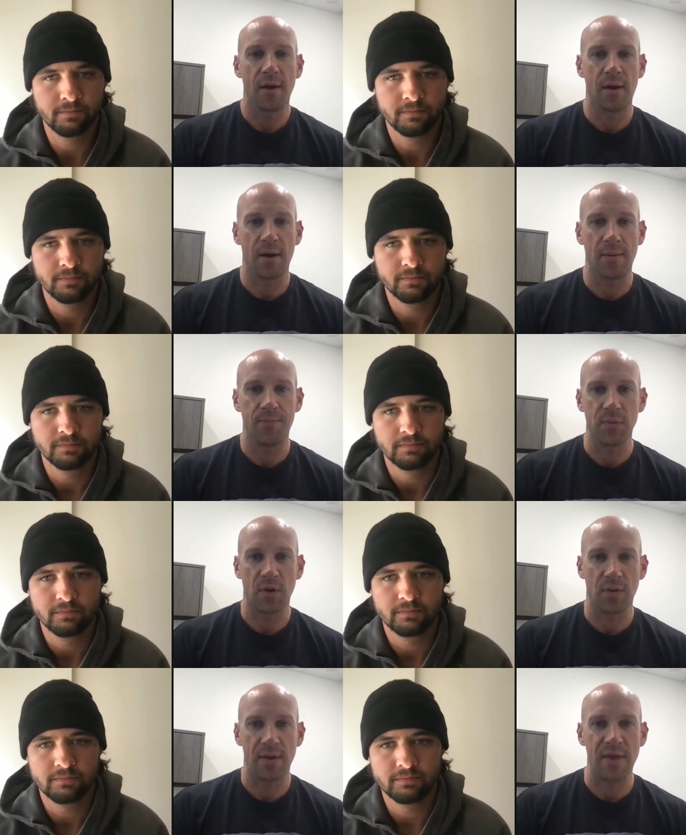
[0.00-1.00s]
Speaker 1: um,
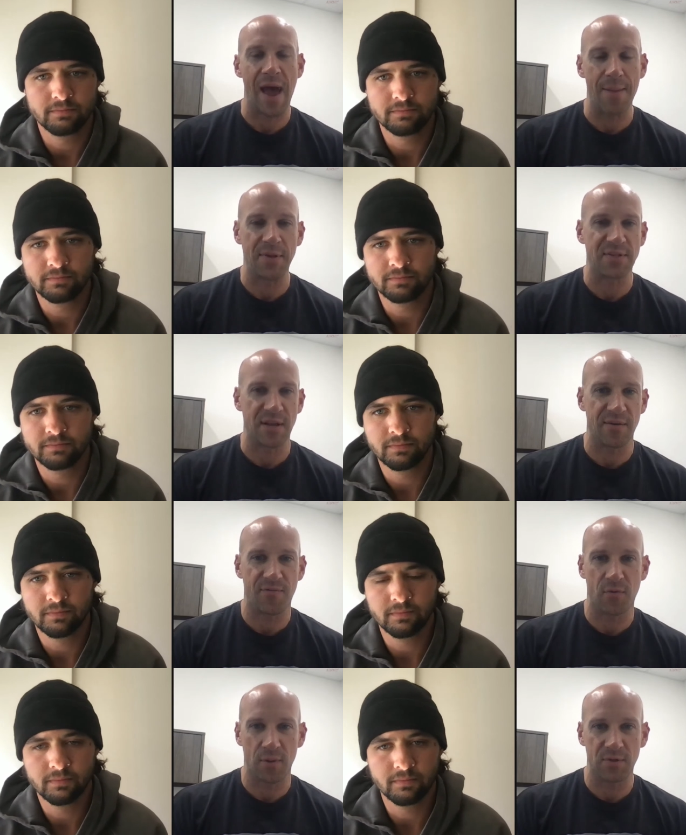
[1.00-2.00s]
you know the, the, habits that
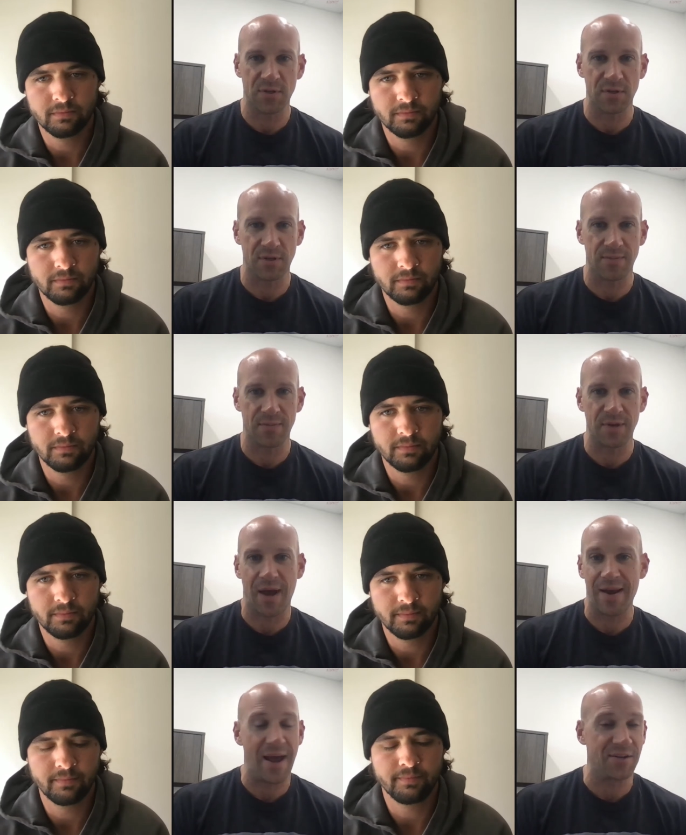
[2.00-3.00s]
it formed just because you you
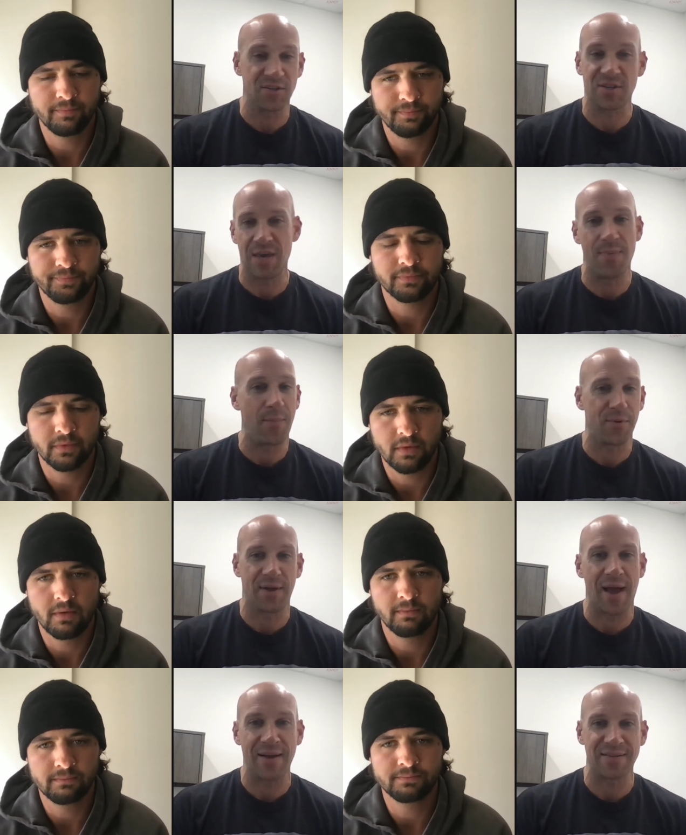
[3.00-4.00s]
kind of had to just keep up
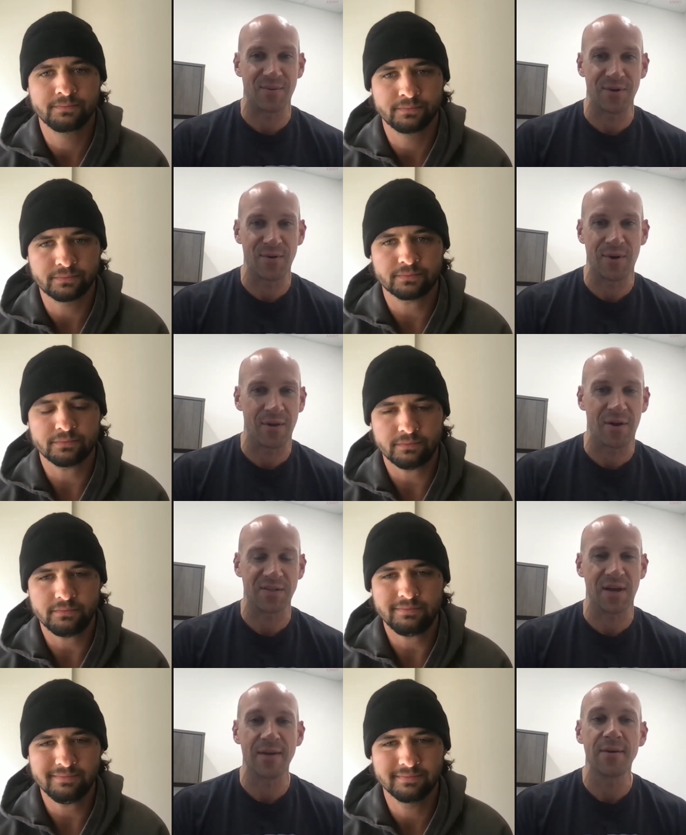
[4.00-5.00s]
with the guys that were doing it
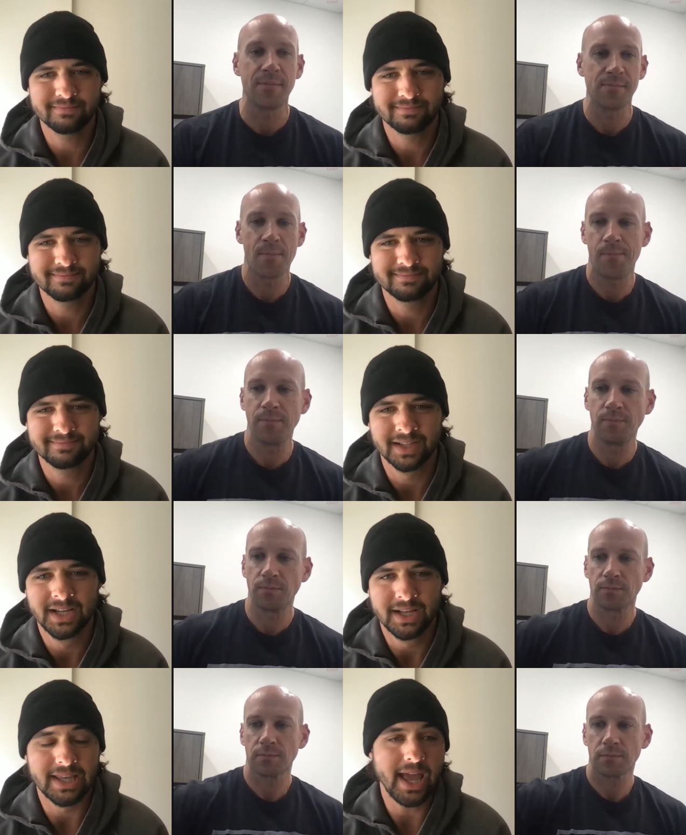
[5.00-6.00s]
alongside you
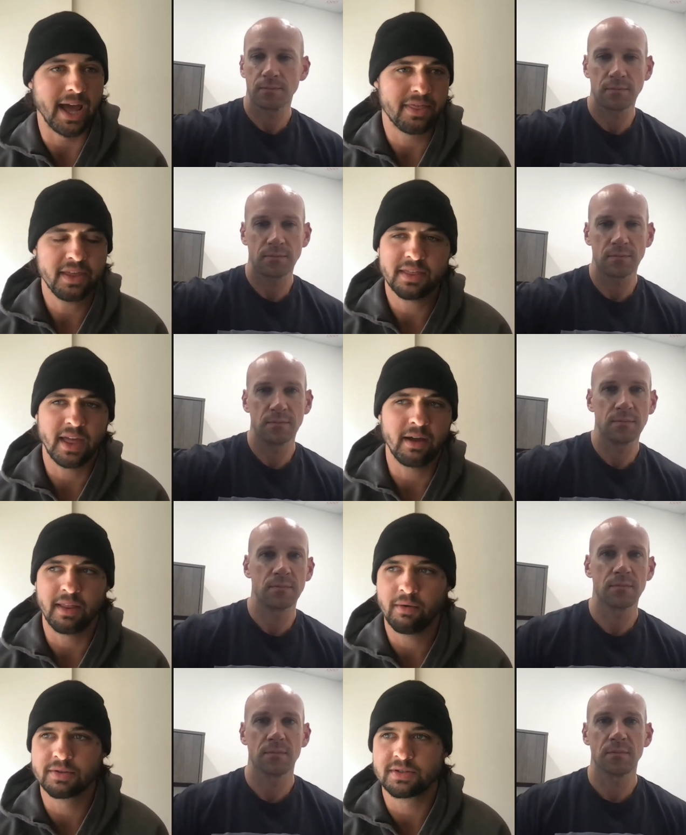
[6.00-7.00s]
Speaker 2: yeah i think that
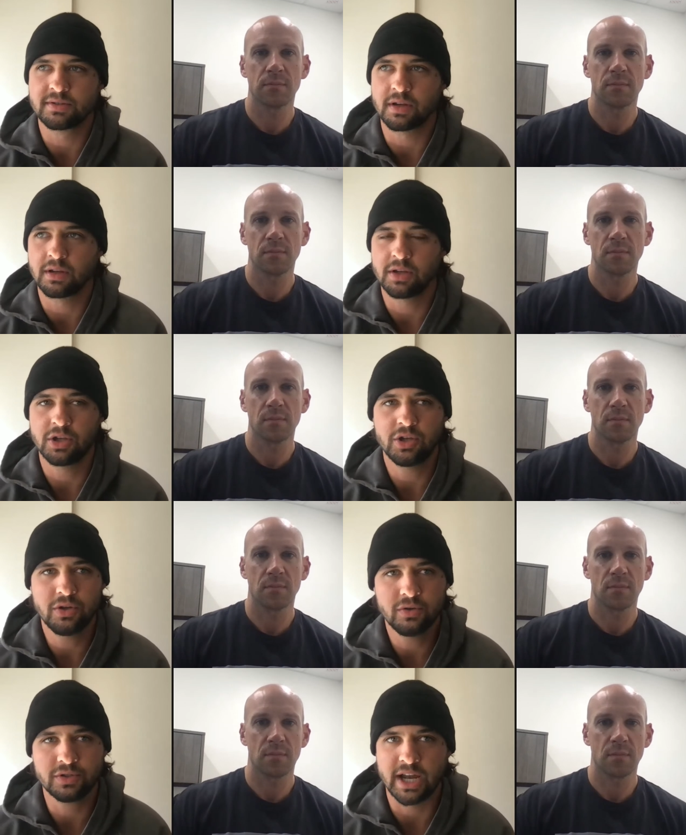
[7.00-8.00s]
that was a
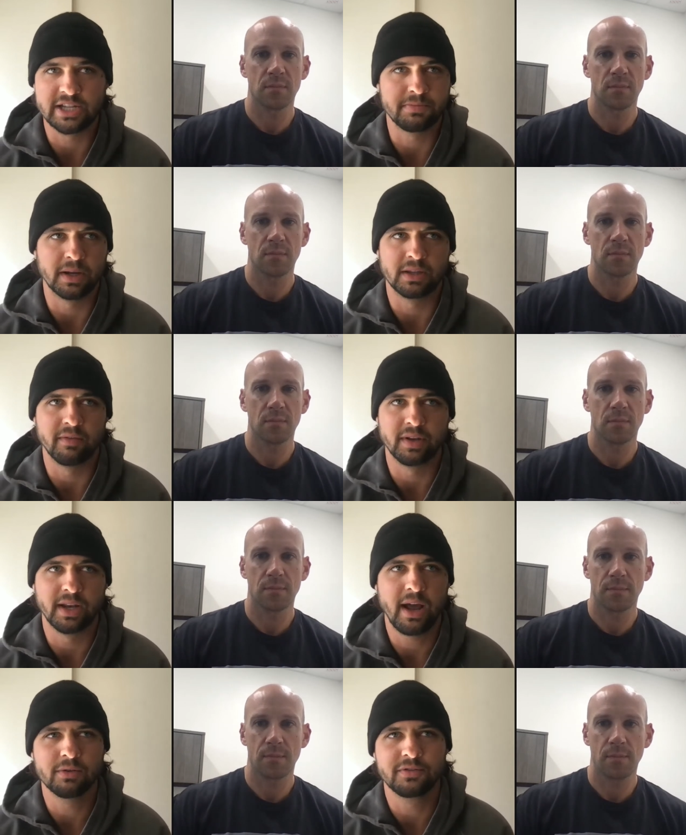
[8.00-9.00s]
huge aspect of it
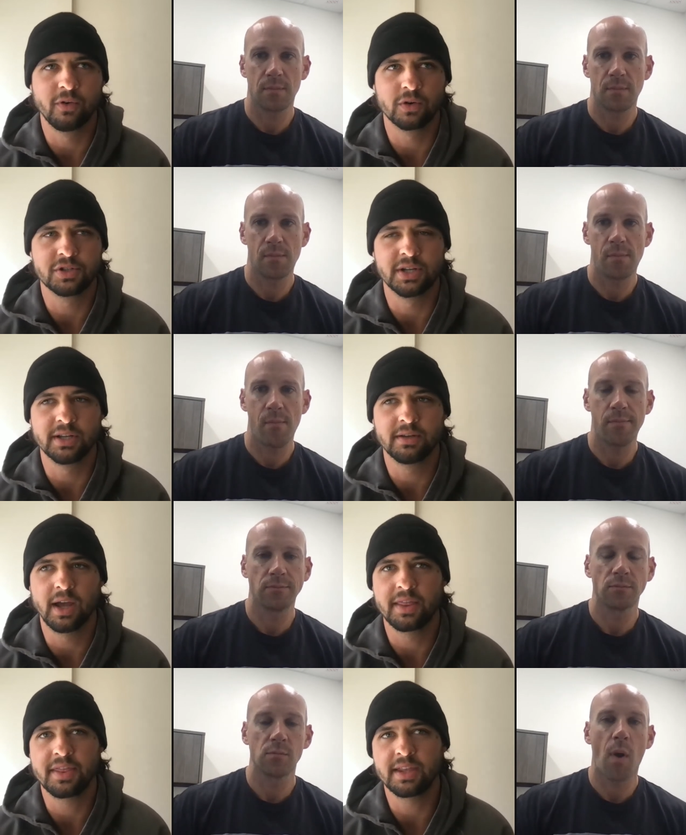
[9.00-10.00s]
and i was fortunate
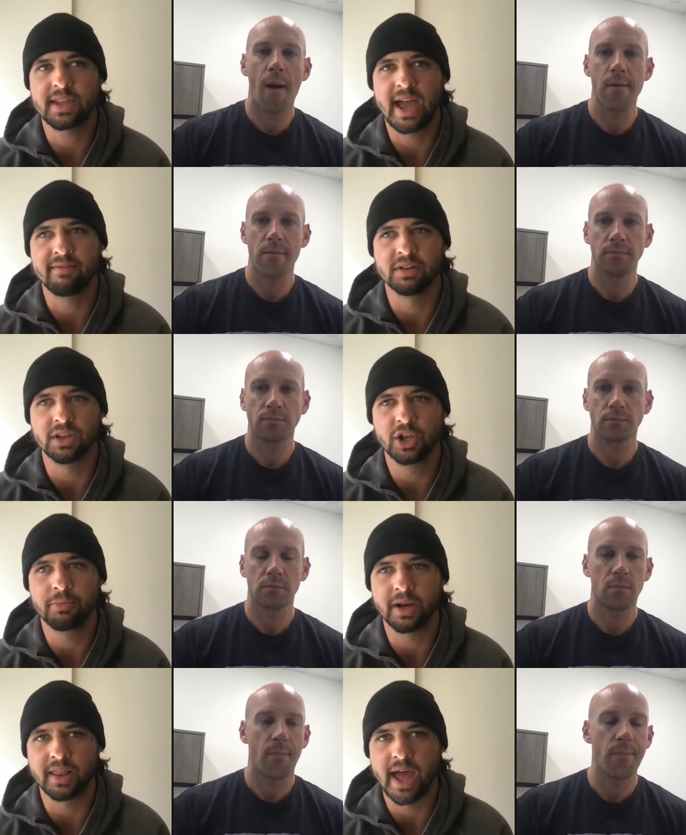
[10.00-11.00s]
i think to have a
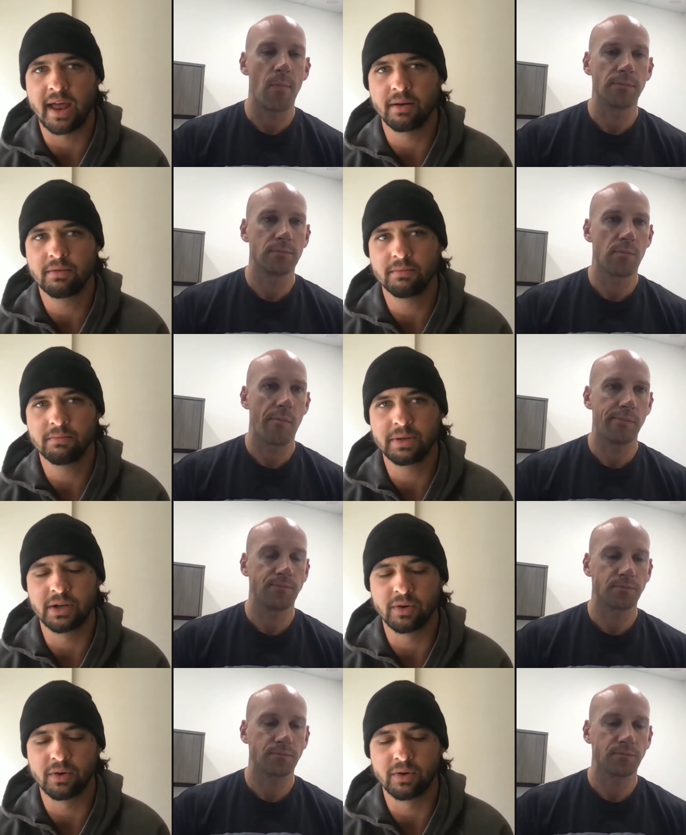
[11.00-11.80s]
little bit of that being